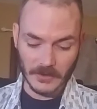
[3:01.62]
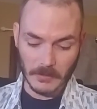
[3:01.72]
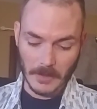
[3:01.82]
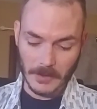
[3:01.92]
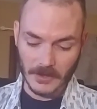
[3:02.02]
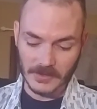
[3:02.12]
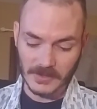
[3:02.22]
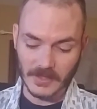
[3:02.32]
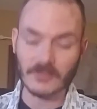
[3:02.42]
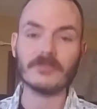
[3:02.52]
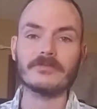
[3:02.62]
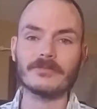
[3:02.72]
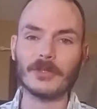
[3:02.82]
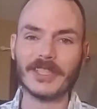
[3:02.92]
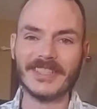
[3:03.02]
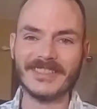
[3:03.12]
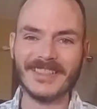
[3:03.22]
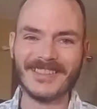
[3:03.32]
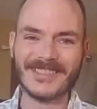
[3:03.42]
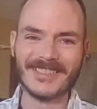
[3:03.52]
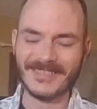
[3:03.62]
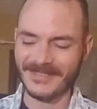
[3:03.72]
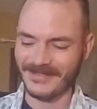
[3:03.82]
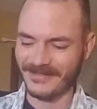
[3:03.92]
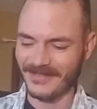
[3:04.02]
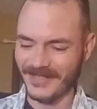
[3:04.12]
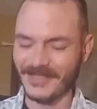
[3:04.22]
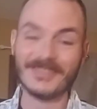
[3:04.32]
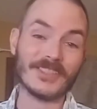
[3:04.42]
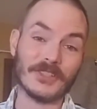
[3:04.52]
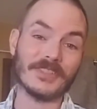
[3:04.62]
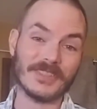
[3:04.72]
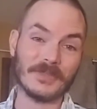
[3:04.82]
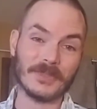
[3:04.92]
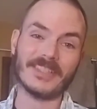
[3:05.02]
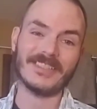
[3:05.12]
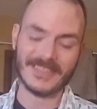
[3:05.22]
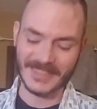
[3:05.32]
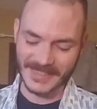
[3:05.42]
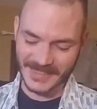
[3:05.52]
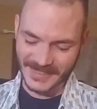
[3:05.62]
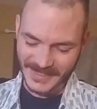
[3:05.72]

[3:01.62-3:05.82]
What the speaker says: in my parents' stuff. What kid doesn't? Seriously, what kid doesn't?